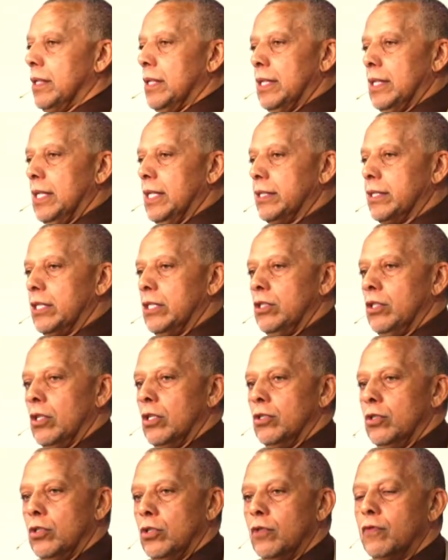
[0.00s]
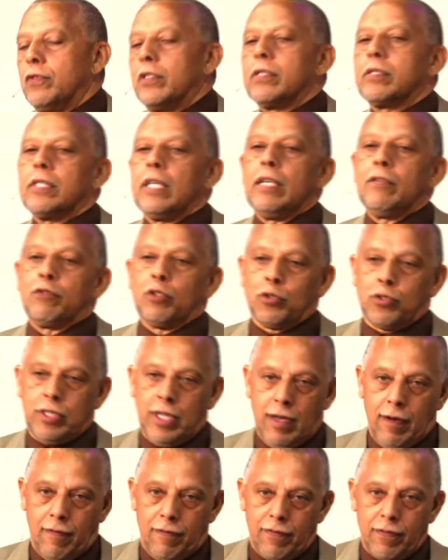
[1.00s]
Listen, you've deceived
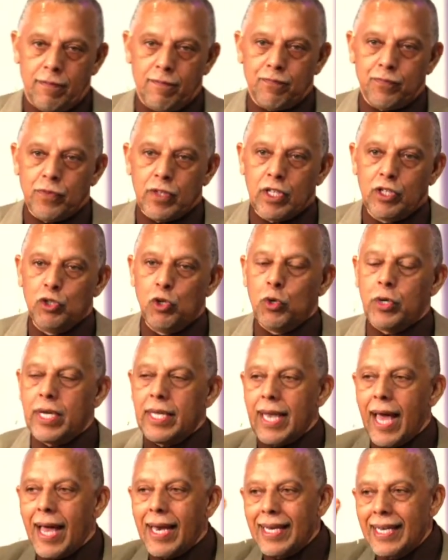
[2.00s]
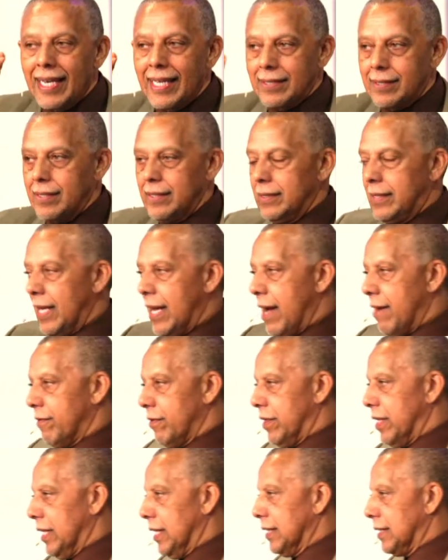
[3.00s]
yourself. You cannot listen to
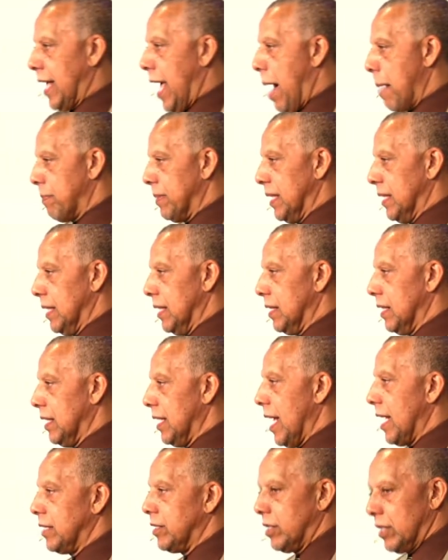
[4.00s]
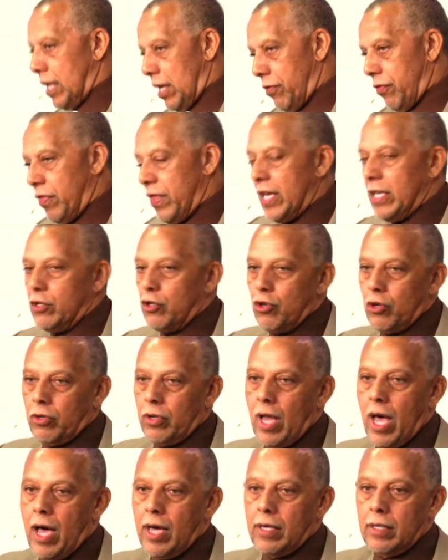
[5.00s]
everything that's happening in the nation and think you're
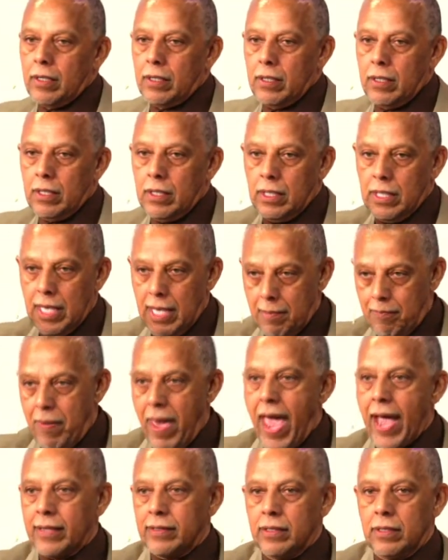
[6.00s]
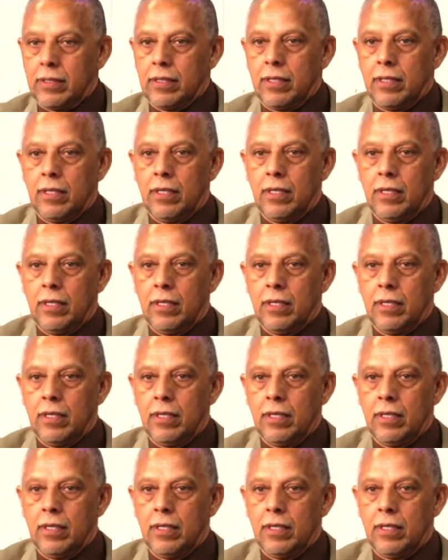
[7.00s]
not impacted.